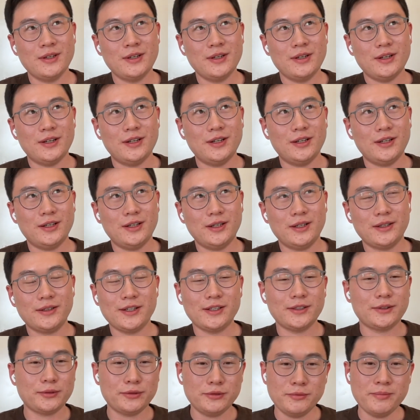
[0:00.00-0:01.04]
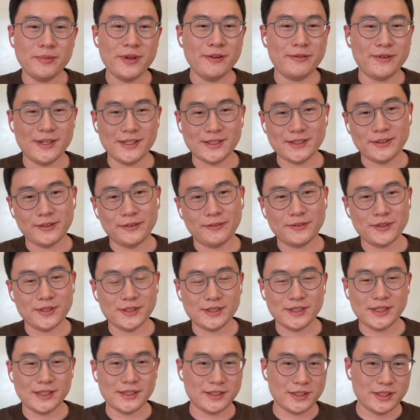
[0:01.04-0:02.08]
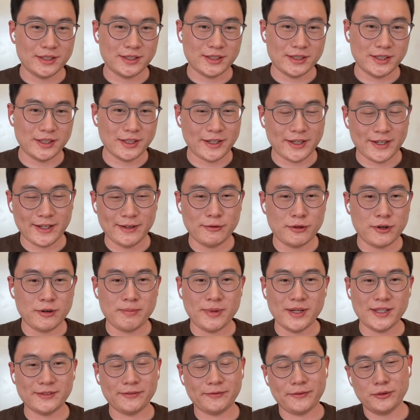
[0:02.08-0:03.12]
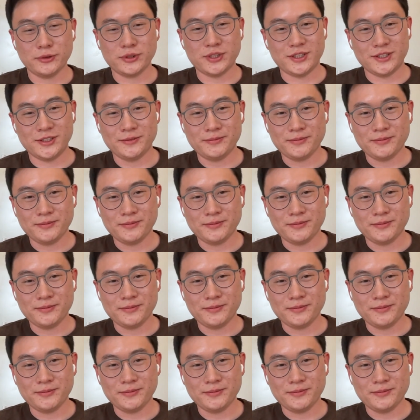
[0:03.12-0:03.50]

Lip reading: there are two main ways. The first is just a keyword-based filter.